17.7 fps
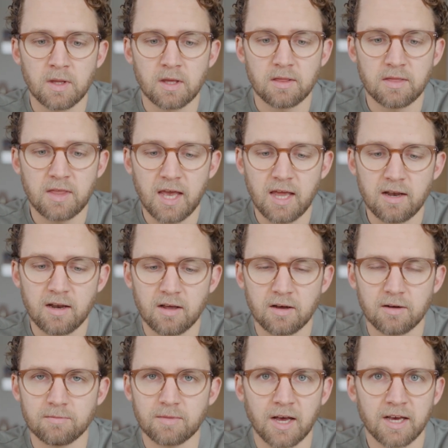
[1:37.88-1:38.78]
then
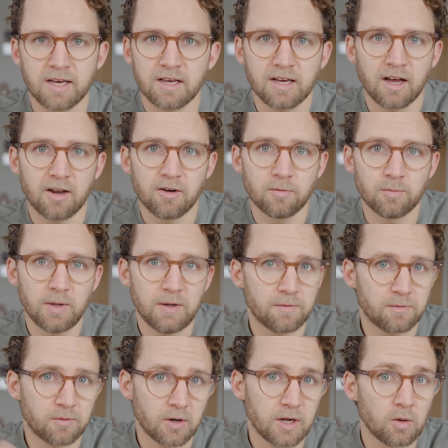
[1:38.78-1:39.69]
I can kind of be
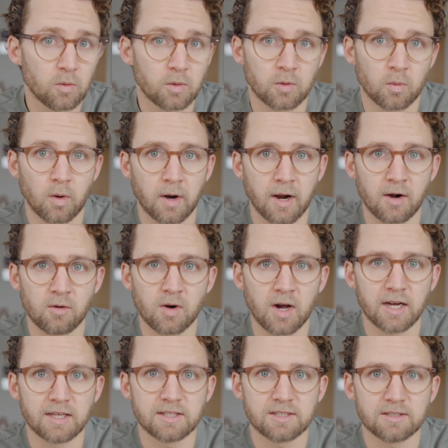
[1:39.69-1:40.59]
free with what I
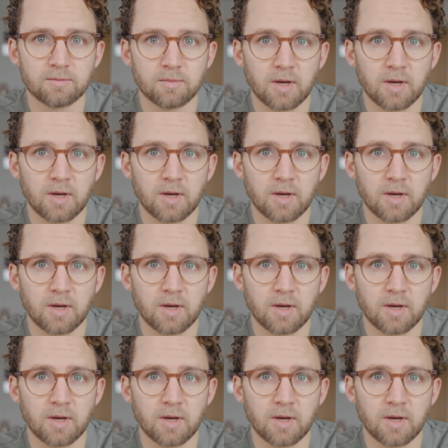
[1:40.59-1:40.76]
write.